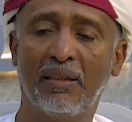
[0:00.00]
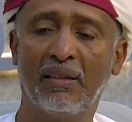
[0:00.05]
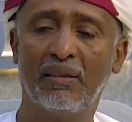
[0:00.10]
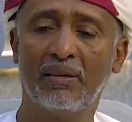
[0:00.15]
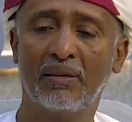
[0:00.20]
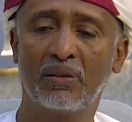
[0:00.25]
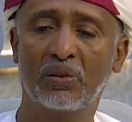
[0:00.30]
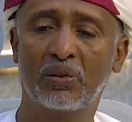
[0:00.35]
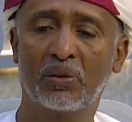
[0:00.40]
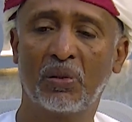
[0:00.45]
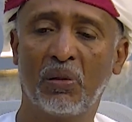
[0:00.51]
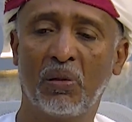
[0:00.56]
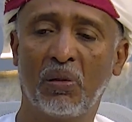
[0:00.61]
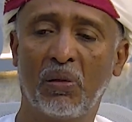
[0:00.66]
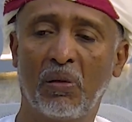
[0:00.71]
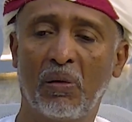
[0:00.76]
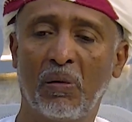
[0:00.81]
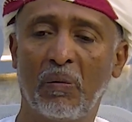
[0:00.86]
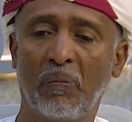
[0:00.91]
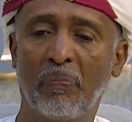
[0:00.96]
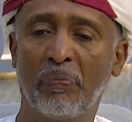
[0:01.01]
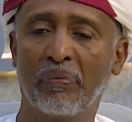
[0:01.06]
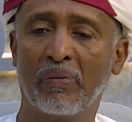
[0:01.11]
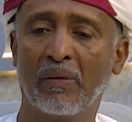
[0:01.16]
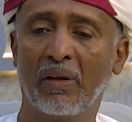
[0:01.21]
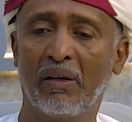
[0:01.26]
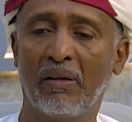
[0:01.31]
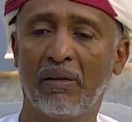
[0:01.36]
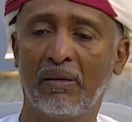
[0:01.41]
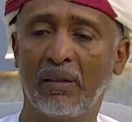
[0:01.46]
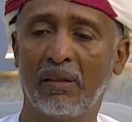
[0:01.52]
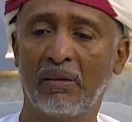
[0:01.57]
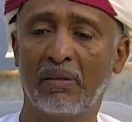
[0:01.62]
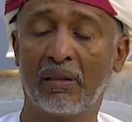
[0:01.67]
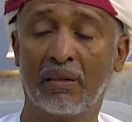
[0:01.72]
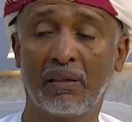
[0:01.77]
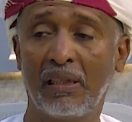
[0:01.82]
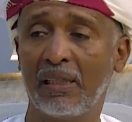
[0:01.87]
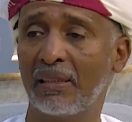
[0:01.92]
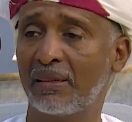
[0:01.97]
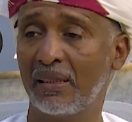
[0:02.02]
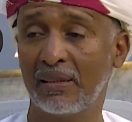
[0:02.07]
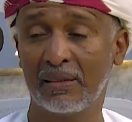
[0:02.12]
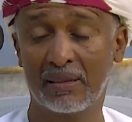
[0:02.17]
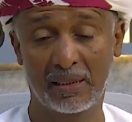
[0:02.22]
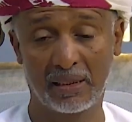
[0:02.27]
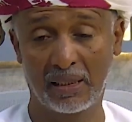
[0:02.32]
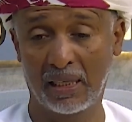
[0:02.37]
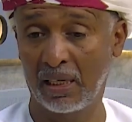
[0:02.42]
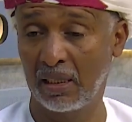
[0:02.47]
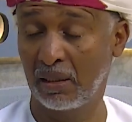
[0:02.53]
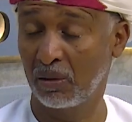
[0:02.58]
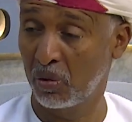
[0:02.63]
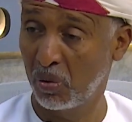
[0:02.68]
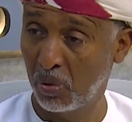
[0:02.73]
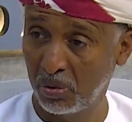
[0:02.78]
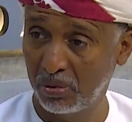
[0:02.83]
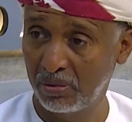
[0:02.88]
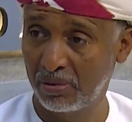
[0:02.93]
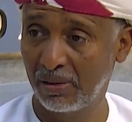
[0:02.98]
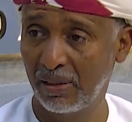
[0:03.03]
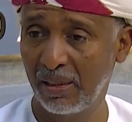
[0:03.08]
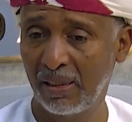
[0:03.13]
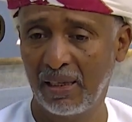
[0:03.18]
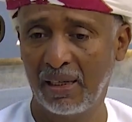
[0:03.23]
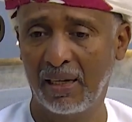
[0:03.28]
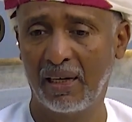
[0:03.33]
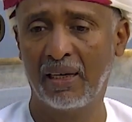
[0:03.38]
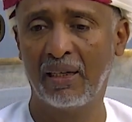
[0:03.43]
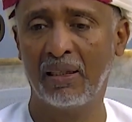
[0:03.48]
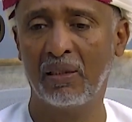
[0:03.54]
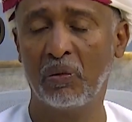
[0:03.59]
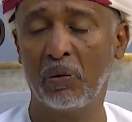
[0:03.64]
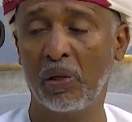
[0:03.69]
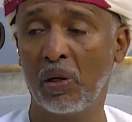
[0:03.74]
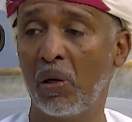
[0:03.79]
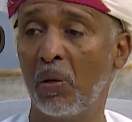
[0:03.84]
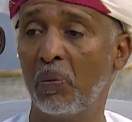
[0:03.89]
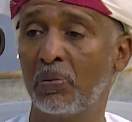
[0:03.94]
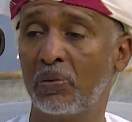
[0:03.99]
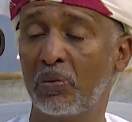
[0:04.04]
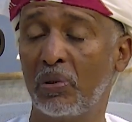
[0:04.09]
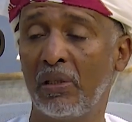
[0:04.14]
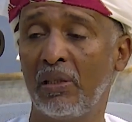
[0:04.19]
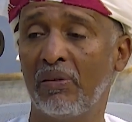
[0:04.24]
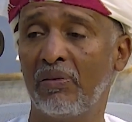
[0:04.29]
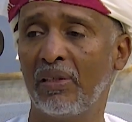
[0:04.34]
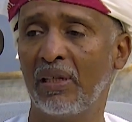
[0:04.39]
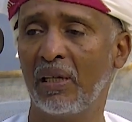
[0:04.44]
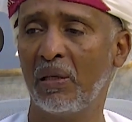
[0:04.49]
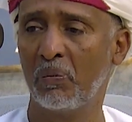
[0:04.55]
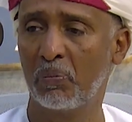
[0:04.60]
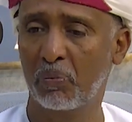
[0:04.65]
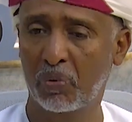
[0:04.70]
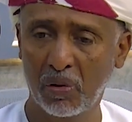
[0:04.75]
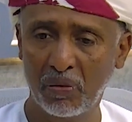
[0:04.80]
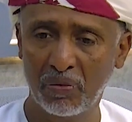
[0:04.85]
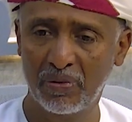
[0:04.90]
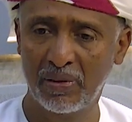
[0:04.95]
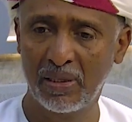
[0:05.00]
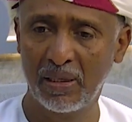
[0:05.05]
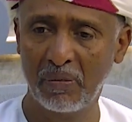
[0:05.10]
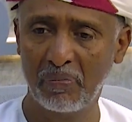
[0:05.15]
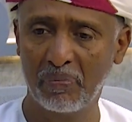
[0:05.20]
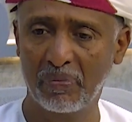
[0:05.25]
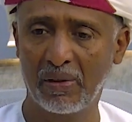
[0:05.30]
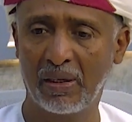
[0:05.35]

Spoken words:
So the relations are good, and we hope to even improve them.